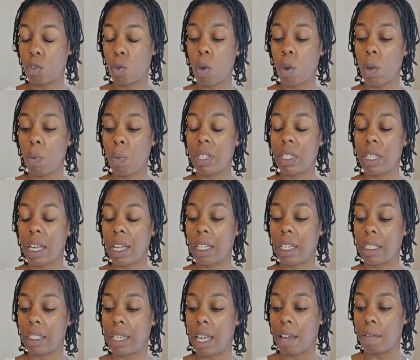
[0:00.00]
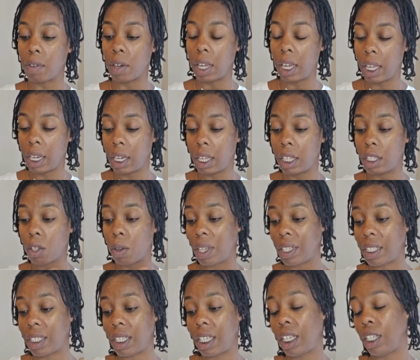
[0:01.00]
we tell is never ending. So
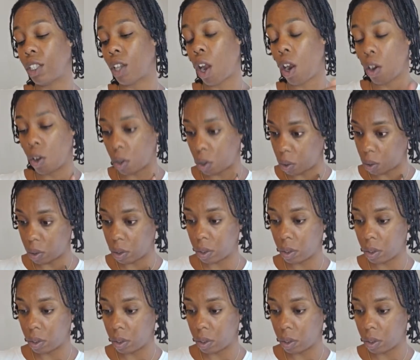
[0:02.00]
this is eternal.